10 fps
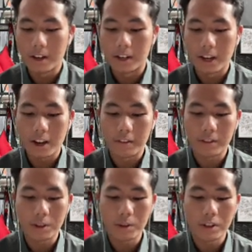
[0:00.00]
They have
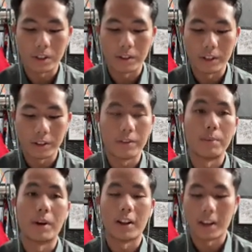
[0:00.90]
2 children,
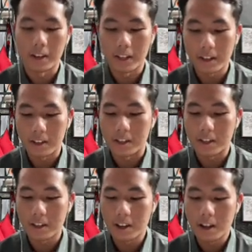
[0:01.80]
Vimala and
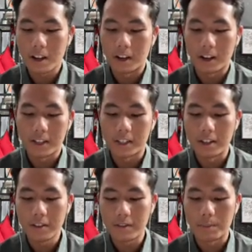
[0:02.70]
Danish. Last
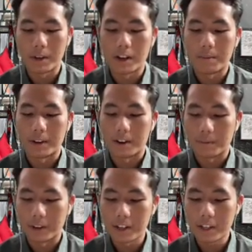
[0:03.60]
year, Vimala met
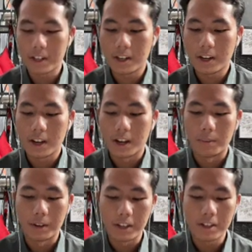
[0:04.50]
Ramesh, a
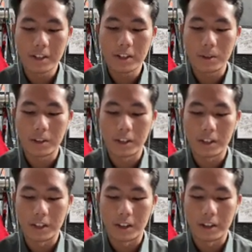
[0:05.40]
Malaysian student
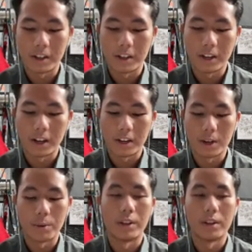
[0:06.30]
in London, and they
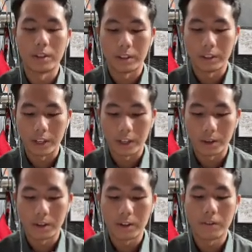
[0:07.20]

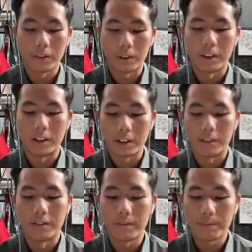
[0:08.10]
fall in love.
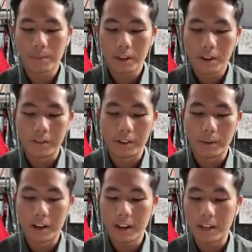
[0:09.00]

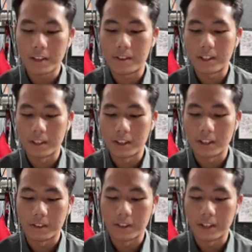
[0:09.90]
Vimala has recently
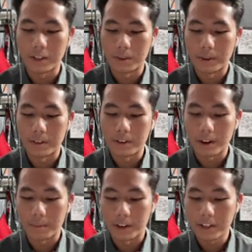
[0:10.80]
agreed to marry
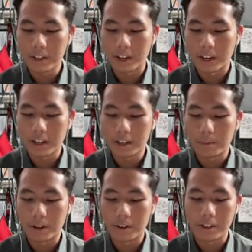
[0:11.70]
Ramesh, and the
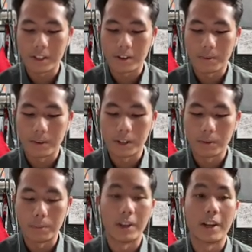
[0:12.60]
marriage ceremony
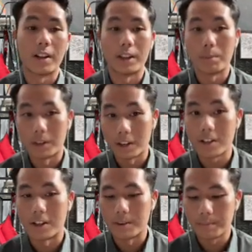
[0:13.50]
will be held in Malaysia.